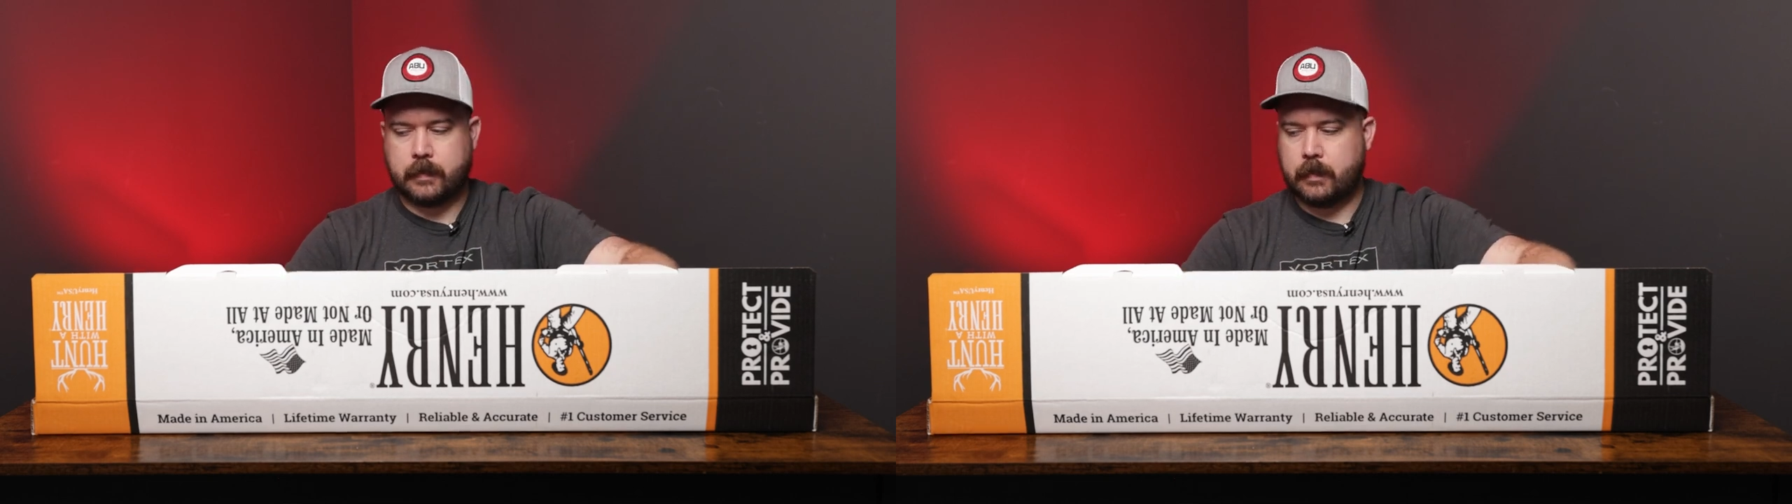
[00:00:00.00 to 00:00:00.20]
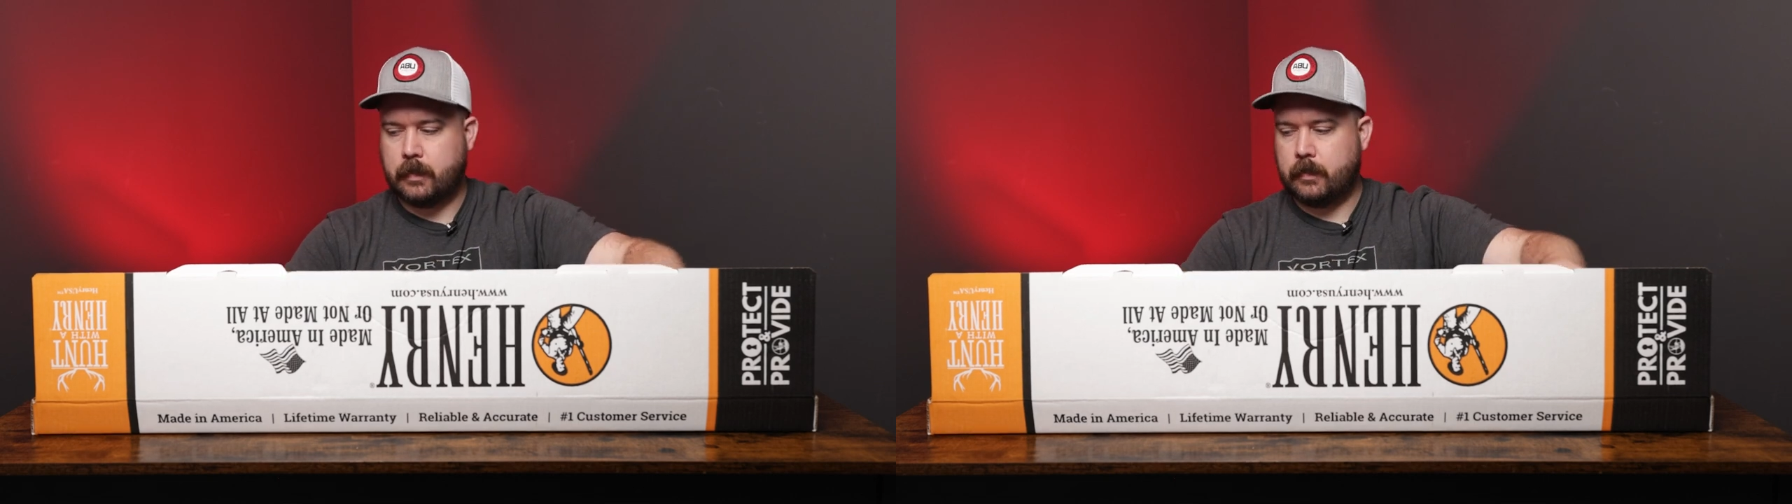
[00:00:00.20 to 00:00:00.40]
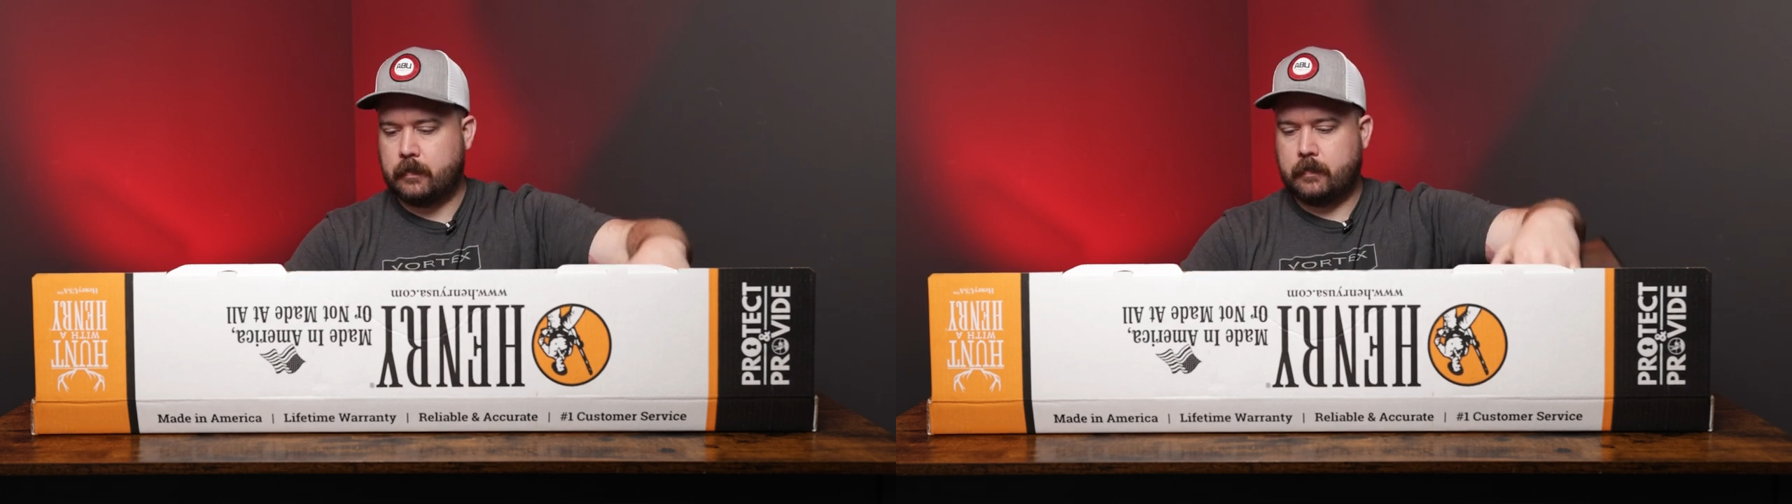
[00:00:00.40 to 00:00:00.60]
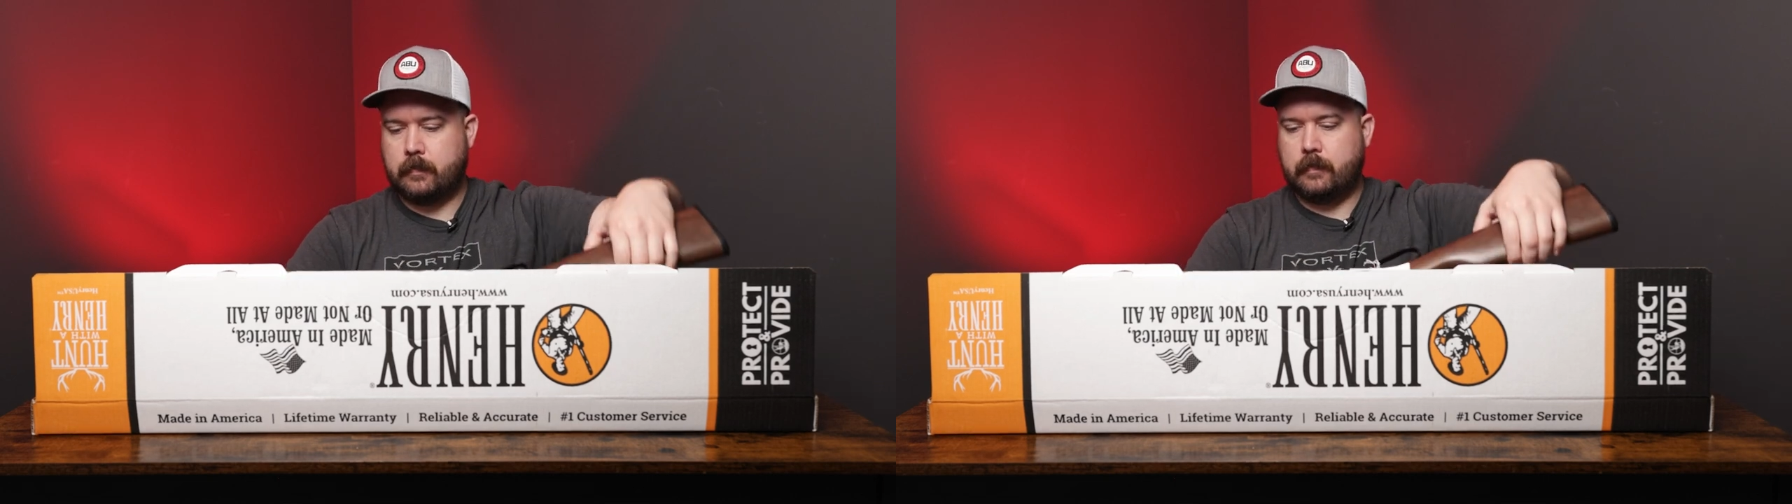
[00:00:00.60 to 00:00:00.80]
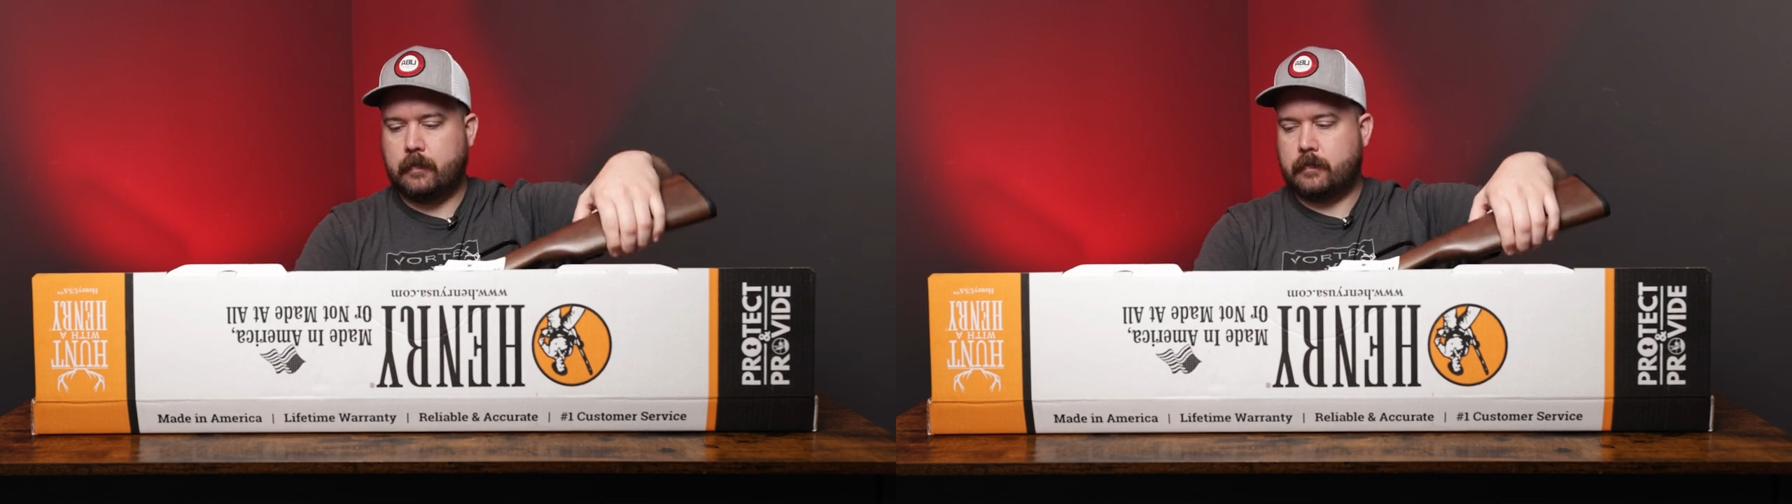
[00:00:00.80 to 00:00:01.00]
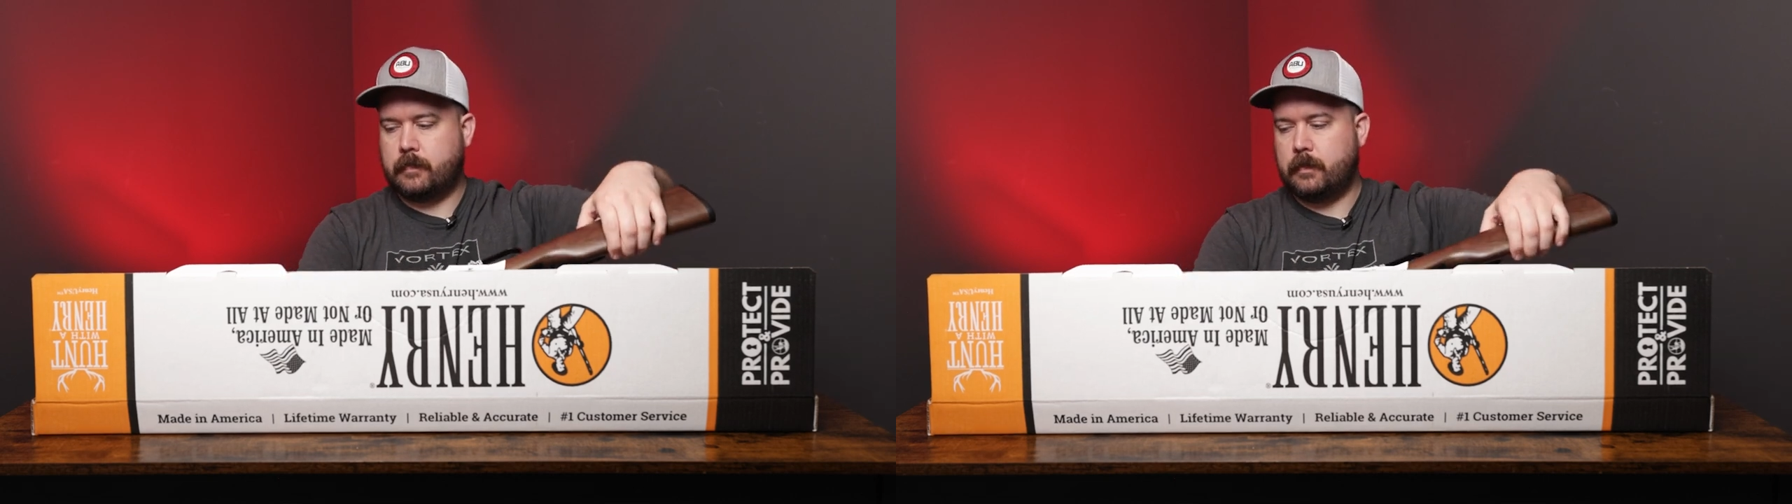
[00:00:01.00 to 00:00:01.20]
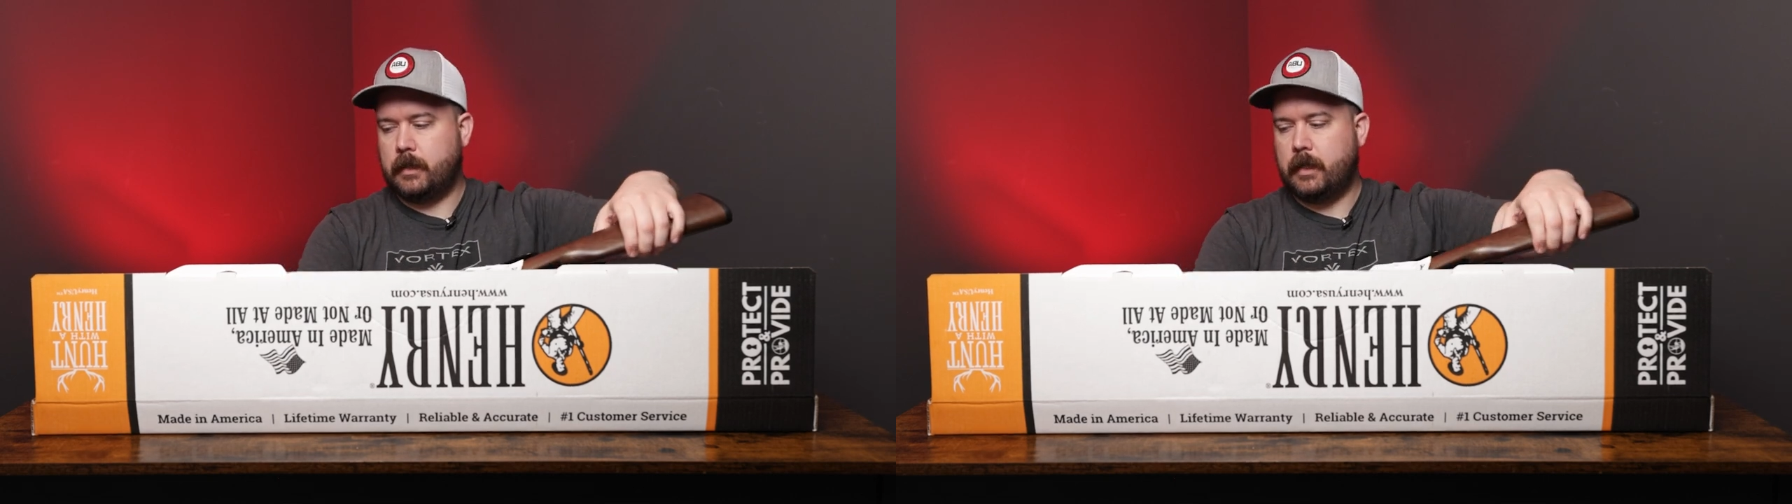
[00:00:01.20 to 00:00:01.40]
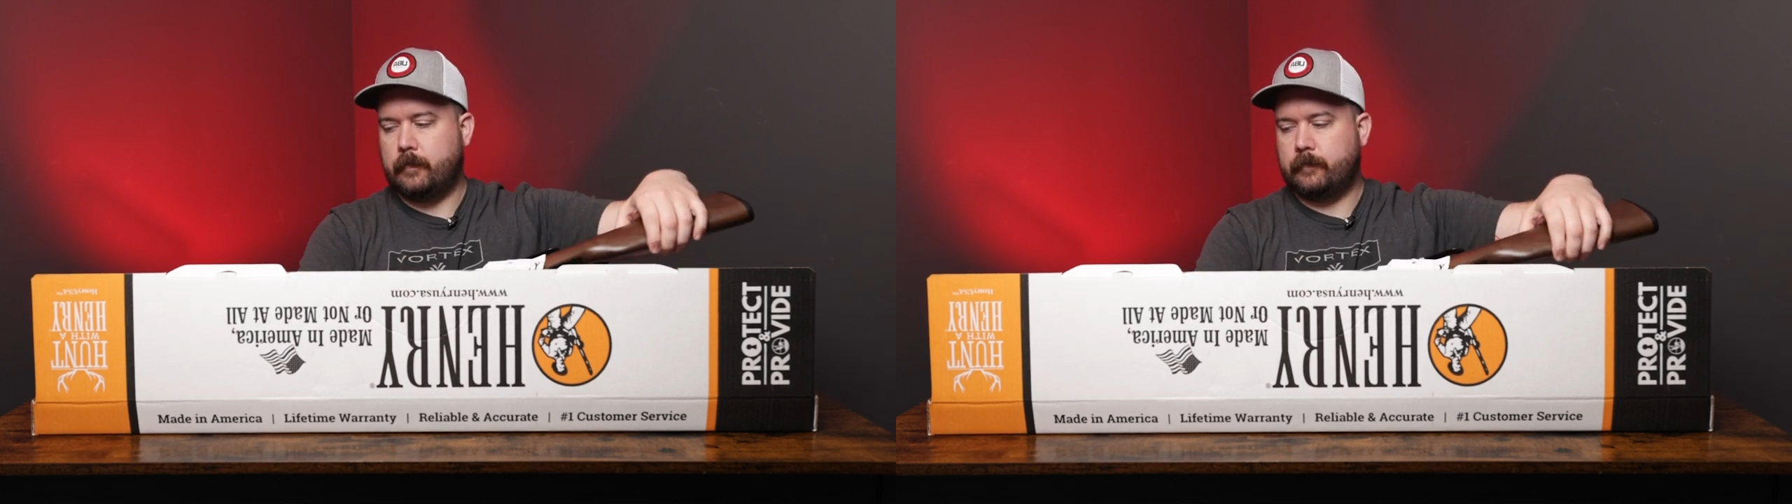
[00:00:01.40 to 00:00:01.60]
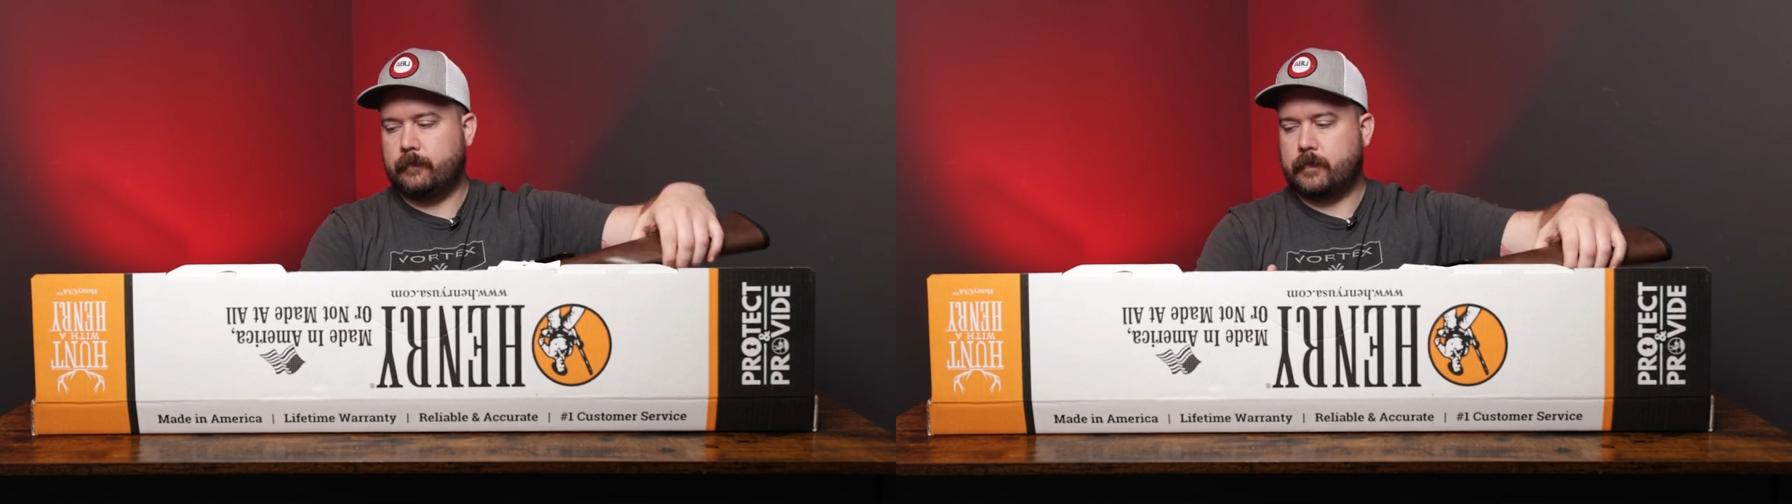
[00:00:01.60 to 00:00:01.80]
the gun.